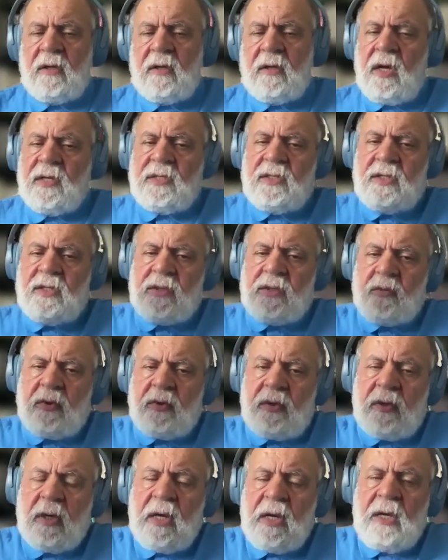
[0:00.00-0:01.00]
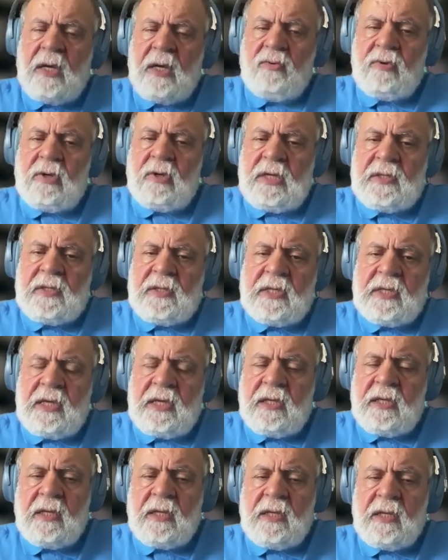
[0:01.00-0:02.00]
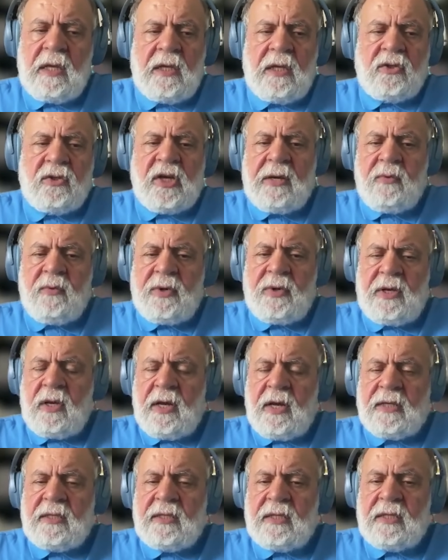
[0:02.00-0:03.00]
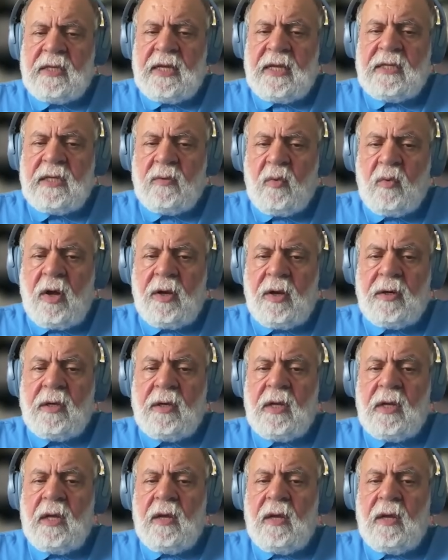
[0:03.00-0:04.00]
The hostages were released in January 1981,